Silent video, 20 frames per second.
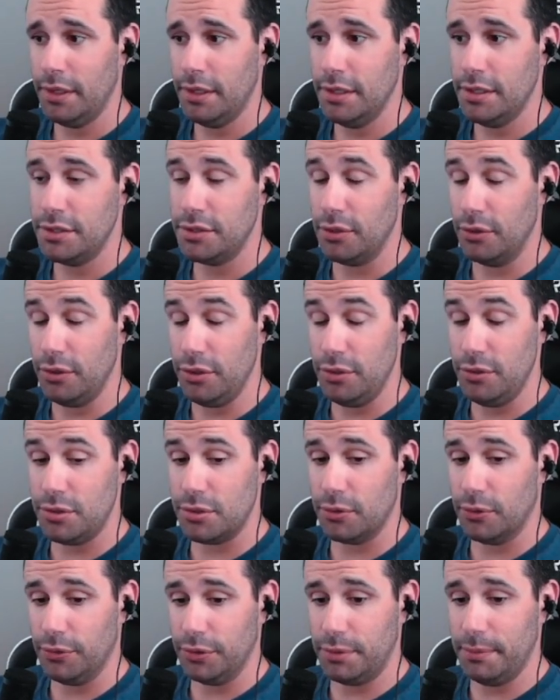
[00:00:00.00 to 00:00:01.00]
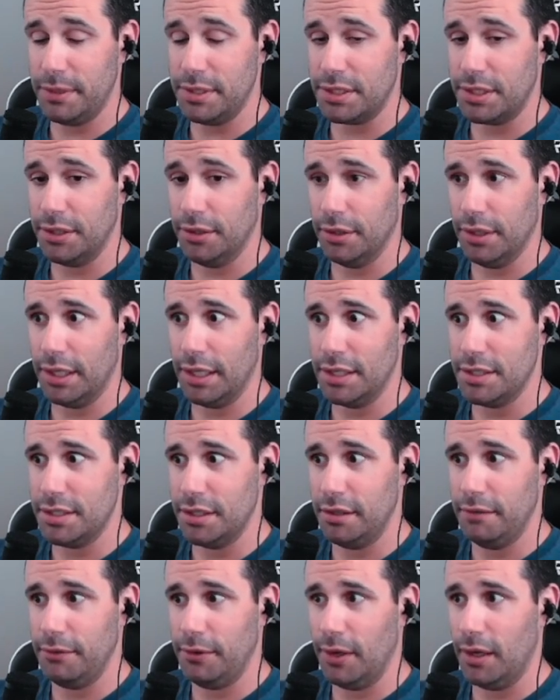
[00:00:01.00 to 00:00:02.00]
So you use your ultimate skill, like I
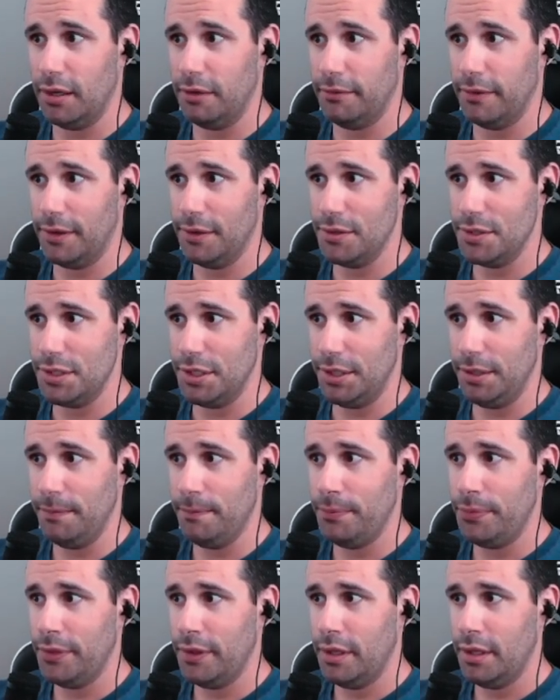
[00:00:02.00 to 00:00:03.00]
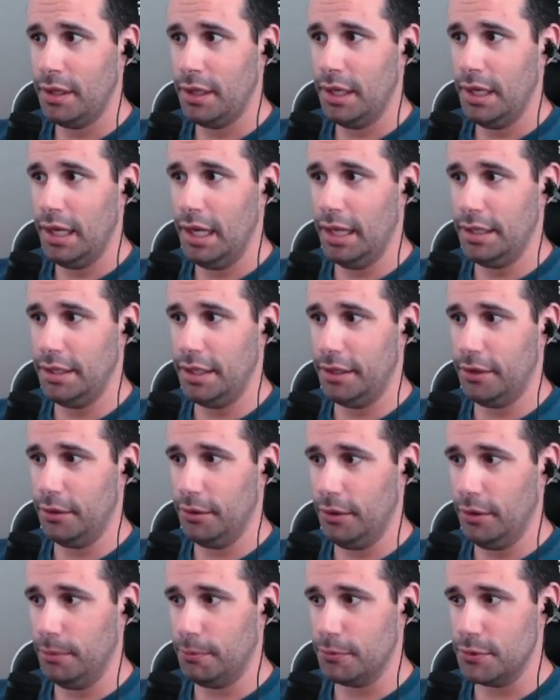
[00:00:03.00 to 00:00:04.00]
said, if you're out of energy, and then
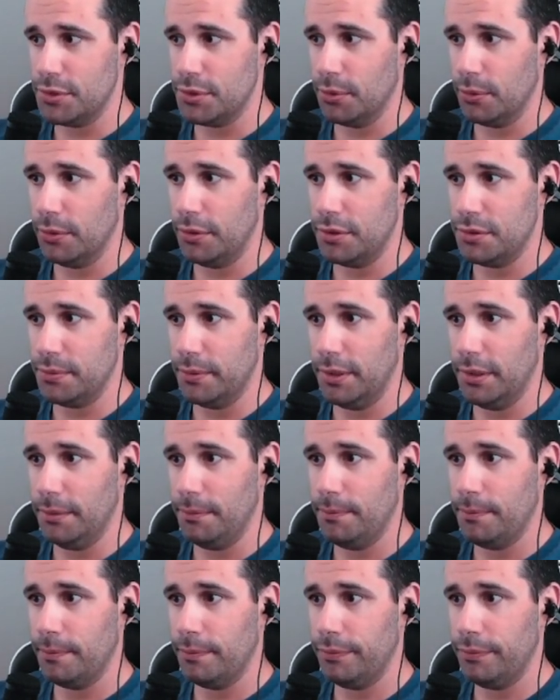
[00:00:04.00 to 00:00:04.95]
it'll help restore it as well.